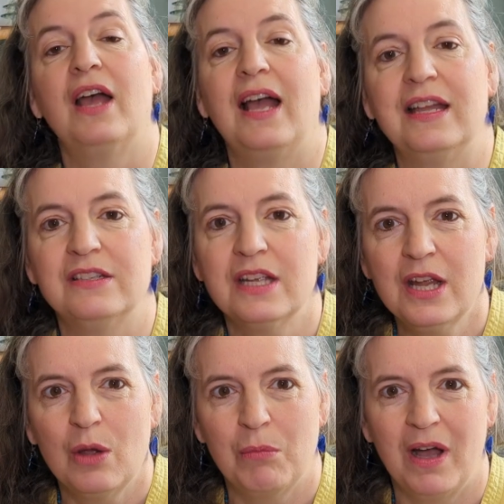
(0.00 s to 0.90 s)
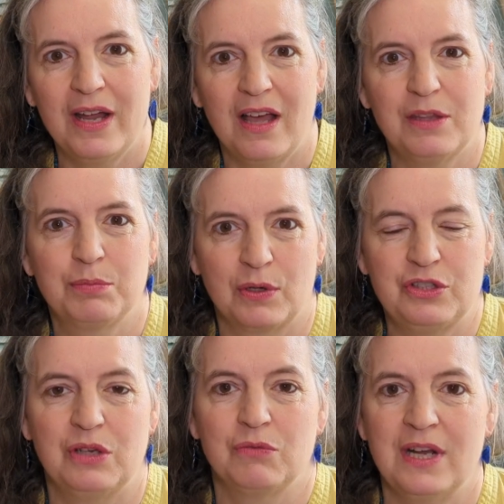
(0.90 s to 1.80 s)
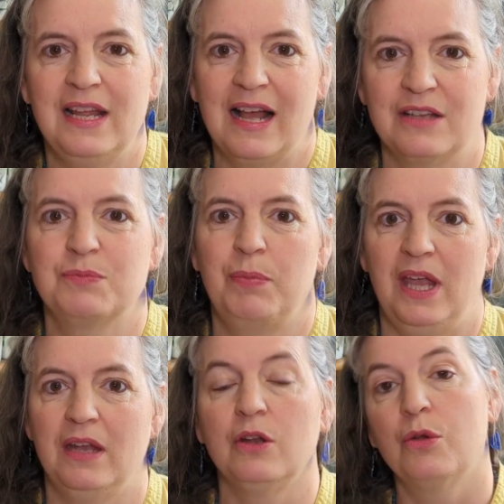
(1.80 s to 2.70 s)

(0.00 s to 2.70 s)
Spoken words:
and my other project really has been